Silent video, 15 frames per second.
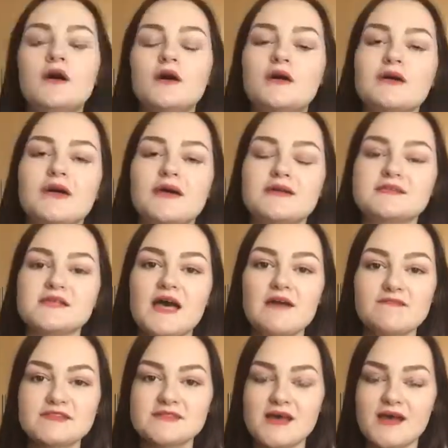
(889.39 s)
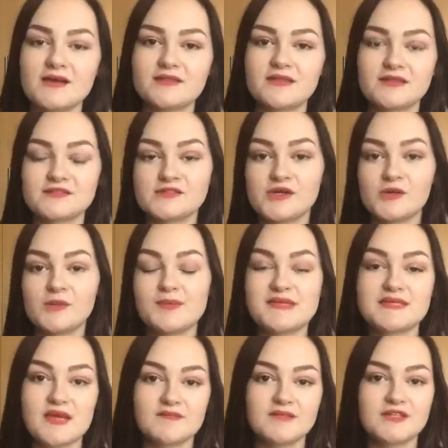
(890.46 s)
Okay, so I've decided this haul will be
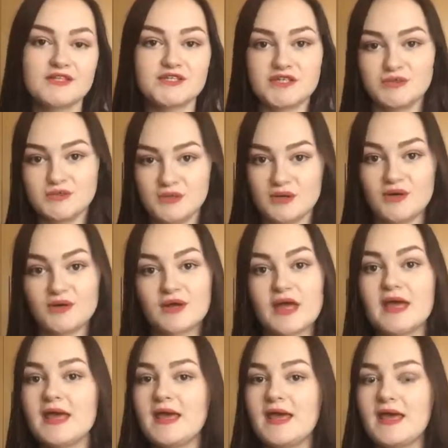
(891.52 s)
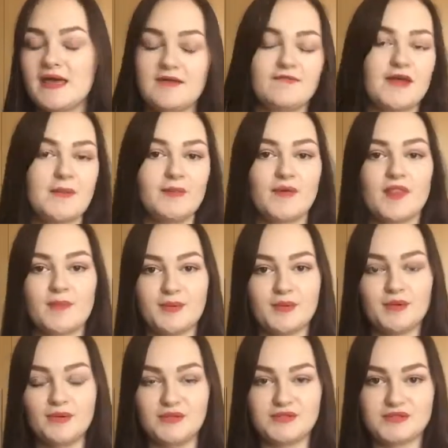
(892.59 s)
definitely too long if I put the
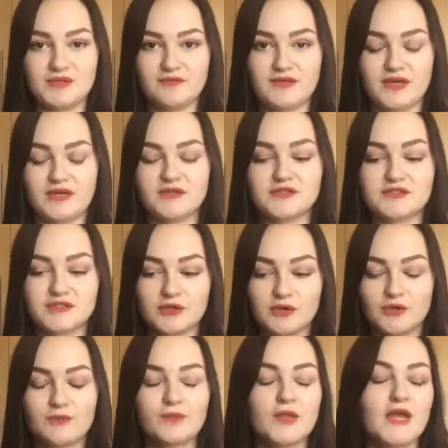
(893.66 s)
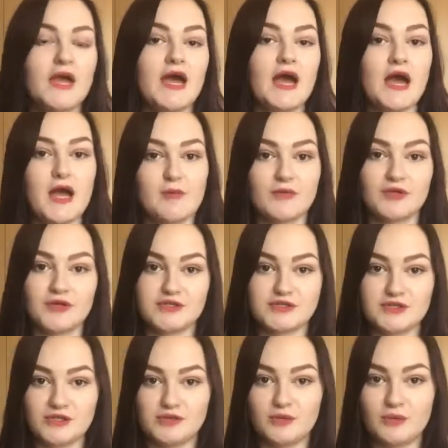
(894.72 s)
Boohoo stuff in. So I'm going to
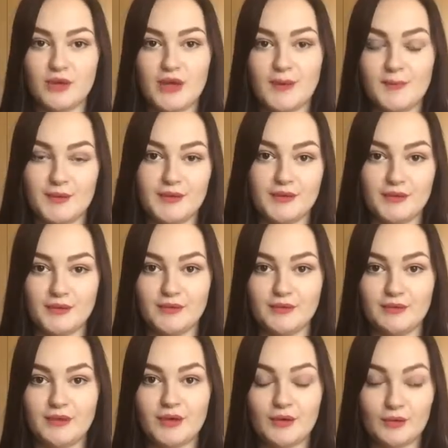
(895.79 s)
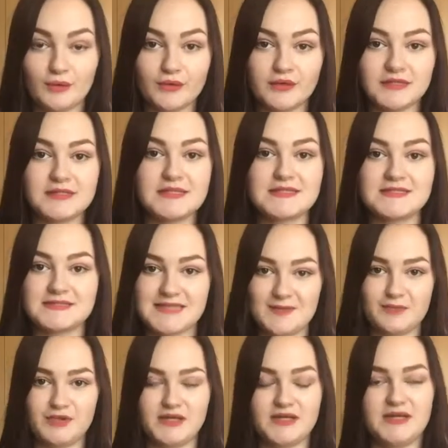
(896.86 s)
do a Boohoo haul
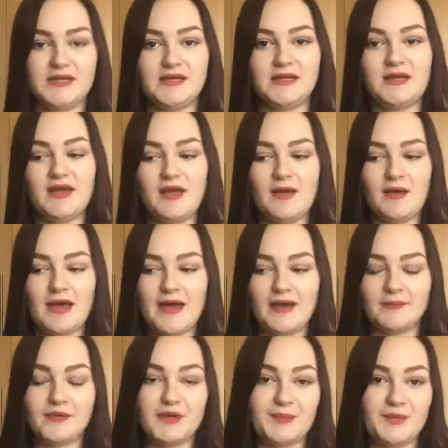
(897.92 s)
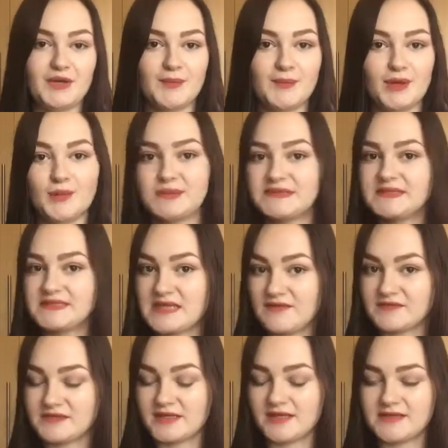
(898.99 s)
separately, and I'm going to put it up a couple of days
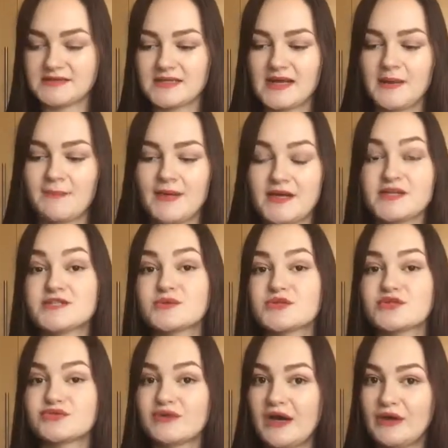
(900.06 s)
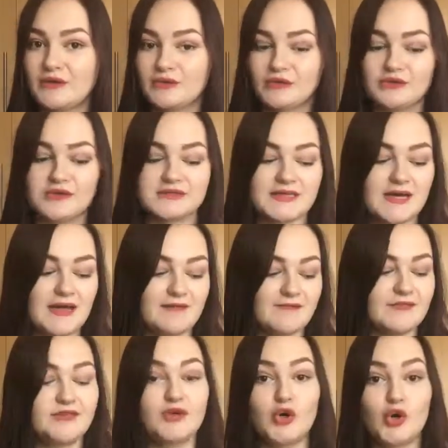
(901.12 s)
after this, and I might do a try on haul because I haven't even